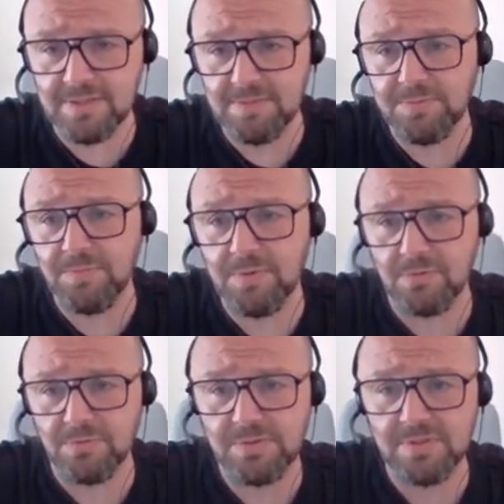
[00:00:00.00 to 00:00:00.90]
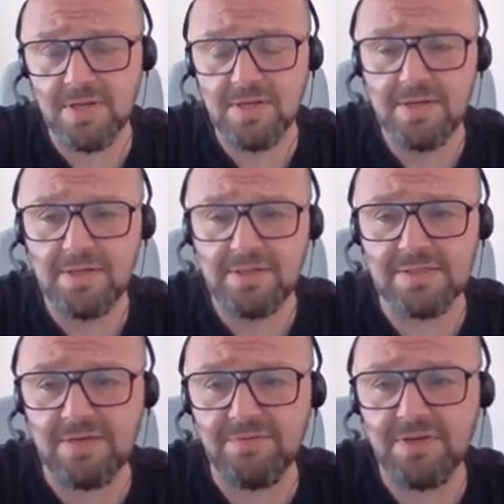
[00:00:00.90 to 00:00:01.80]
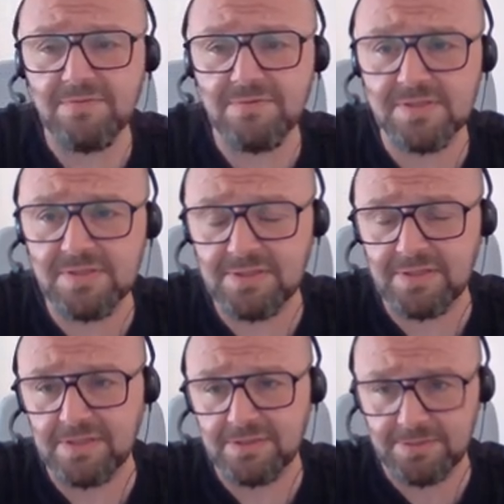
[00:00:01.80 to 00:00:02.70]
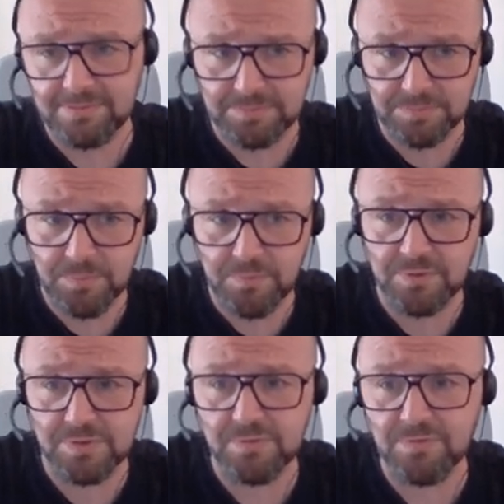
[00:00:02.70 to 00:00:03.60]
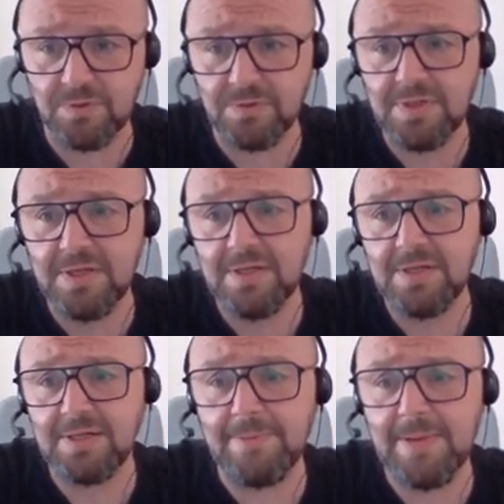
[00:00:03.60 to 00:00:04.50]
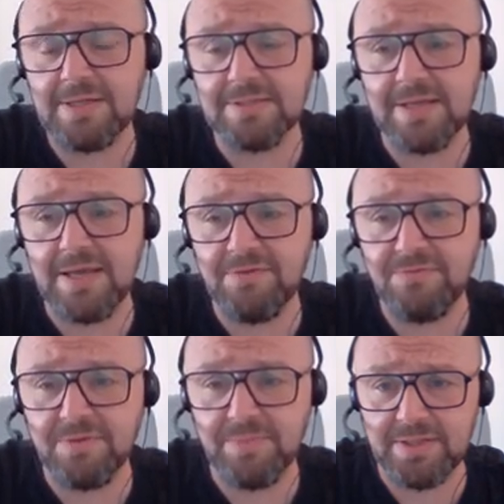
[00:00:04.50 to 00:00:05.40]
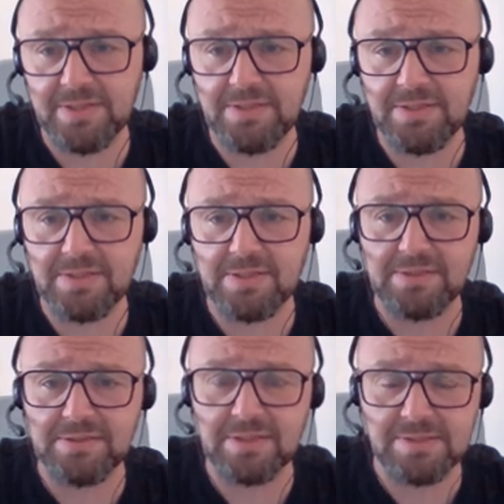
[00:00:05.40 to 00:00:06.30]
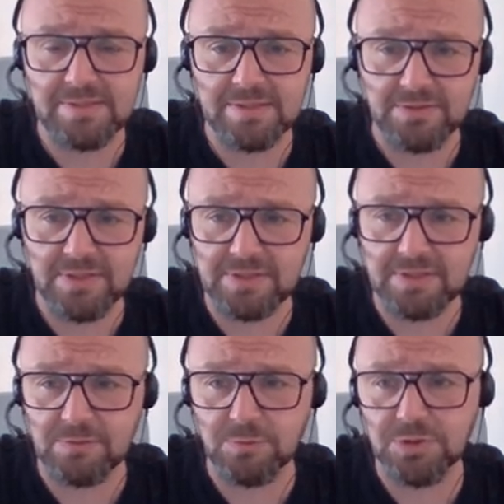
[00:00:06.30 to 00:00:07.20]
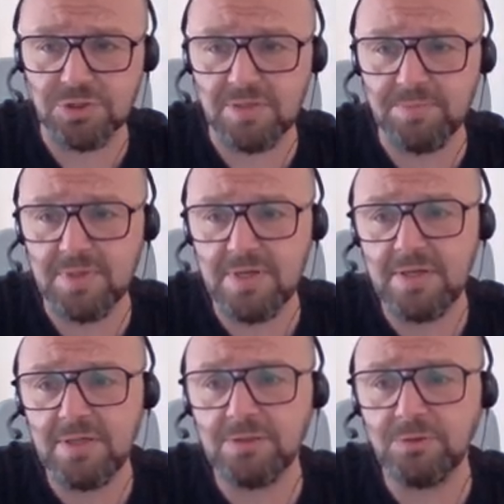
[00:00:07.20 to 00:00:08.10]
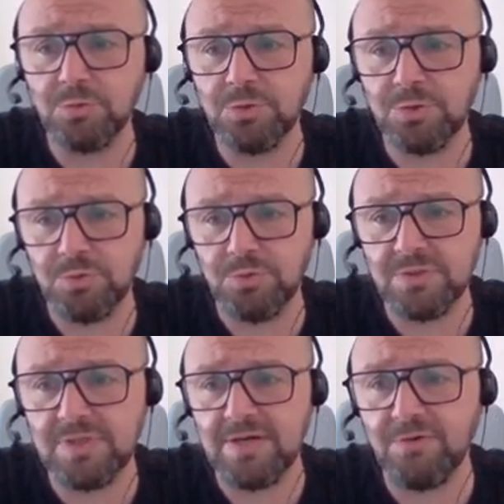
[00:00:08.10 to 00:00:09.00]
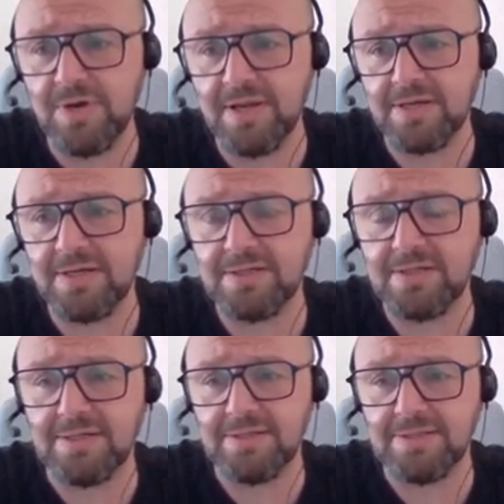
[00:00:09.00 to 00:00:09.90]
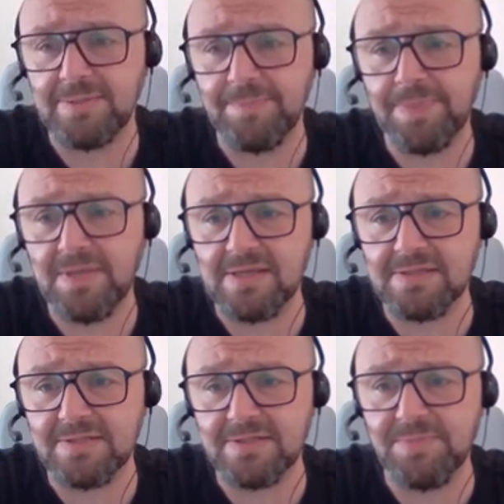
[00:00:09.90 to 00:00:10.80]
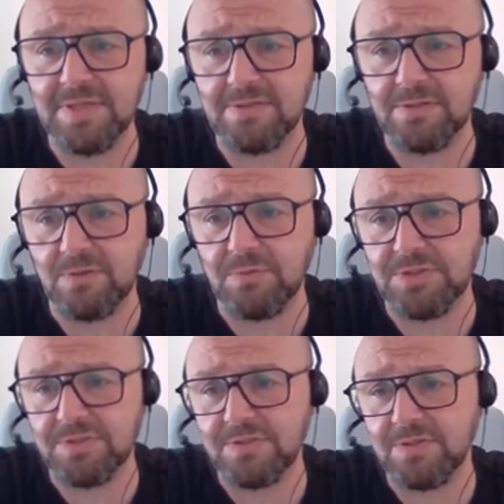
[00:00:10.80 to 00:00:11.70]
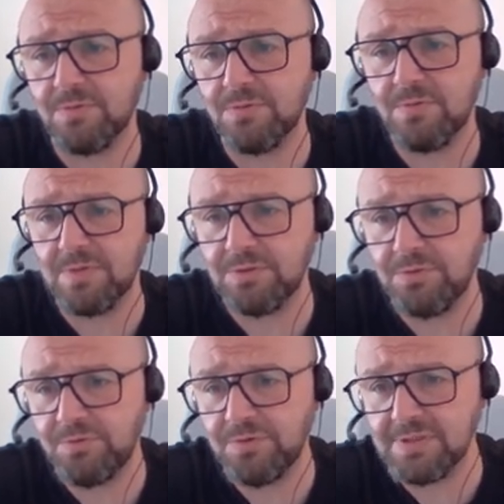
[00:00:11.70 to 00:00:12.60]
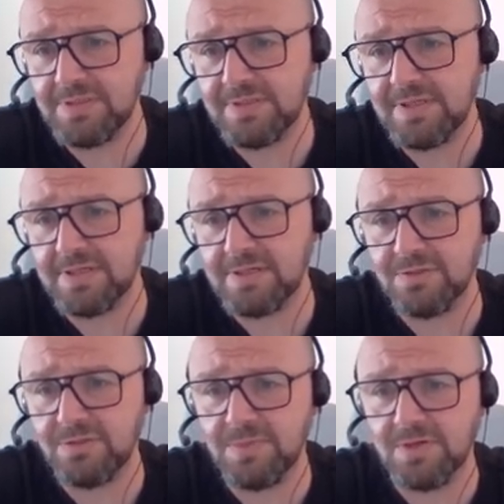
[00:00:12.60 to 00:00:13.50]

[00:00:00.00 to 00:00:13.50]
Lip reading: propose is having a facilitator. First of all, ask everybody that is conducting the workshop to choose and rank the answers based on the question. So, what do you feel is the customer